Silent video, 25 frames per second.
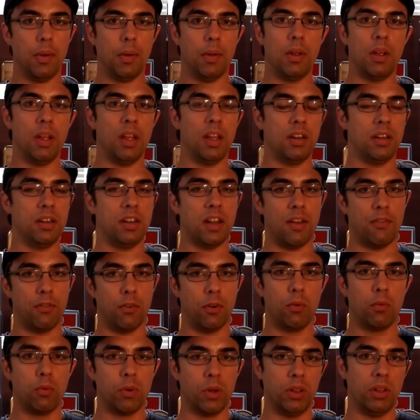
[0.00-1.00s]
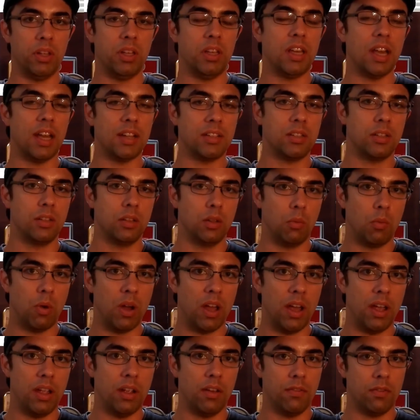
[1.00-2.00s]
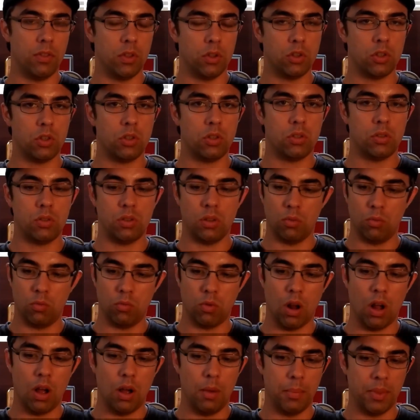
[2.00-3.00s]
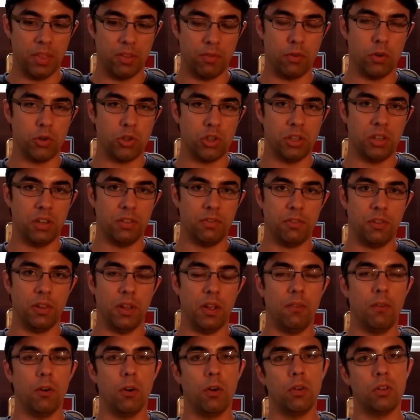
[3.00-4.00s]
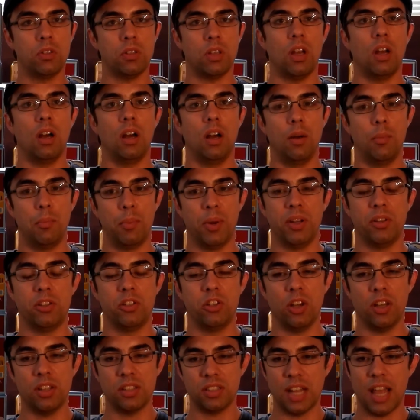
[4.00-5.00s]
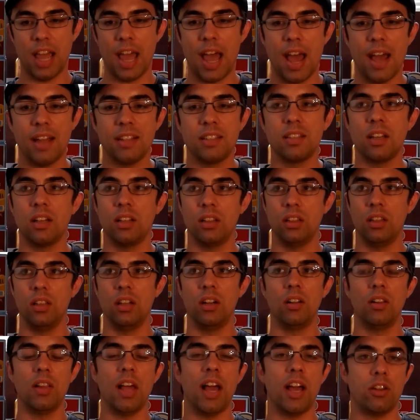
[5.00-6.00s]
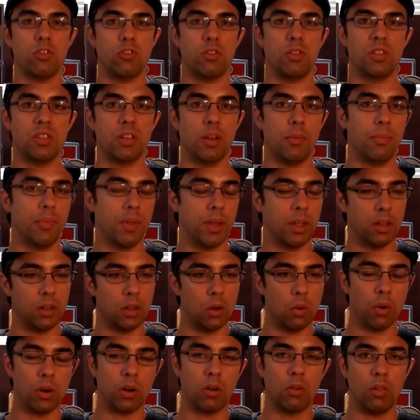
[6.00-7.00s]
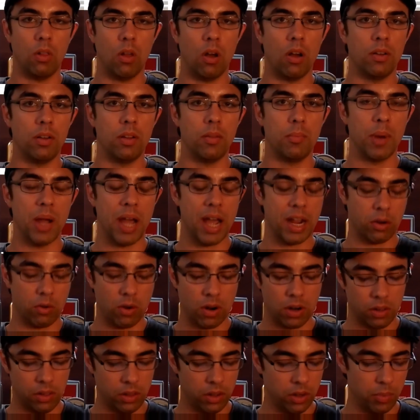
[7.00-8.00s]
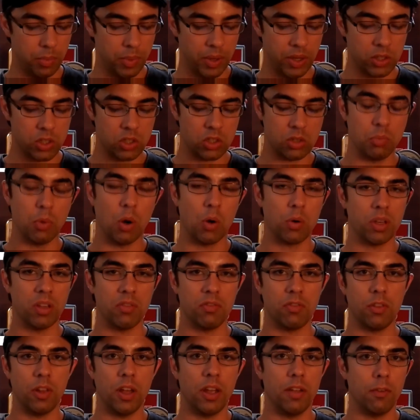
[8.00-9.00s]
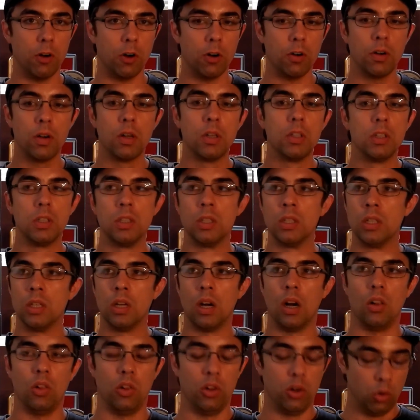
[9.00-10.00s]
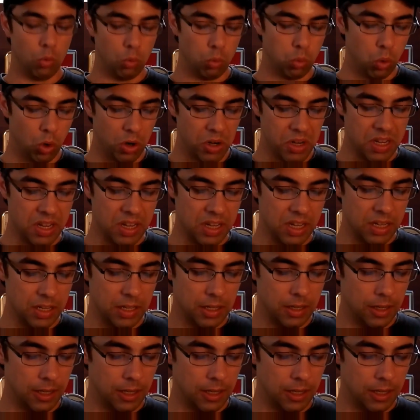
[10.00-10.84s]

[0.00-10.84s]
It never really gets in the way of the rum and the Virginia flavors, but it just adds a little extra something going along in the background, a little bit of smoky flavor, a little woody,